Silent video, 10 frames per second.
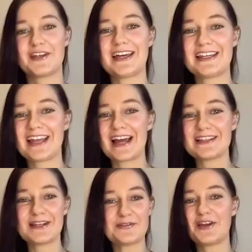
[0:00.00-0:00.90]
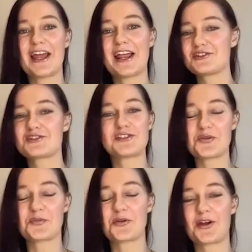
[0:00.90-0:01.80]
it. And I love the energy
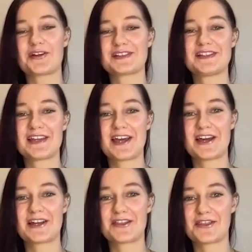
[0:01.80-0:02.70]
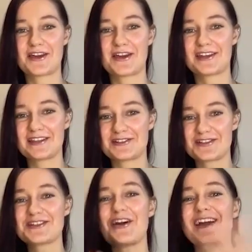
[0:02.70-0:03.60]
you brought on today. And I think
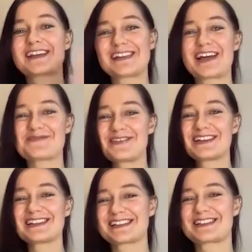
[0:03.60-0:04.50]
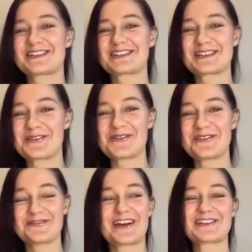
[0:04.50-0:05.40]
just your excitement is just so
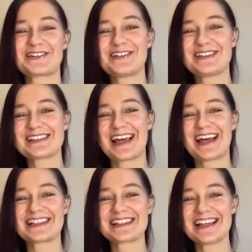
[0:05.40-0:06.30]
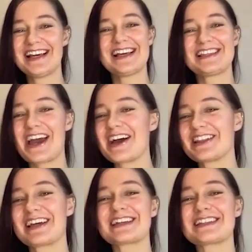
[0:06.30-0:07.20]
infectious. And yeah,
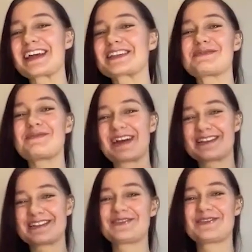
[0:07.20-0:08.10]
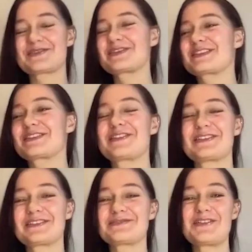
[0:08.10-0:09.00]
like it takes me back to the,
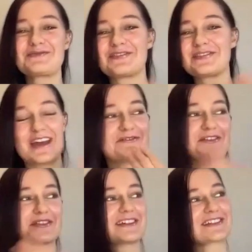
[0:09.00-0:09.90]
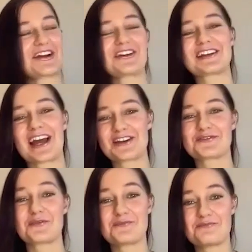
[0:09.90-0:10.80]
when everything started, kind
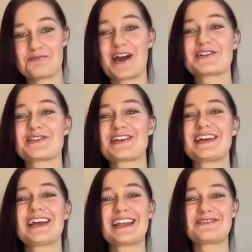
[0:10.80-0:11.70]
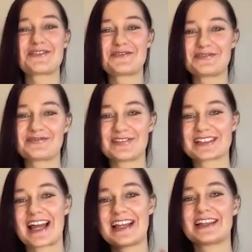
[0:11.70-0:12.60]
of from my journey, and everyone
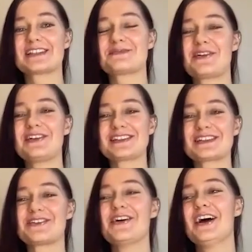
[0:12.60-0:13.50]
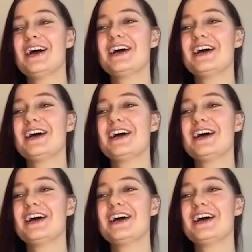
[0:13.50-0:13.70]
was kind of that spirit. So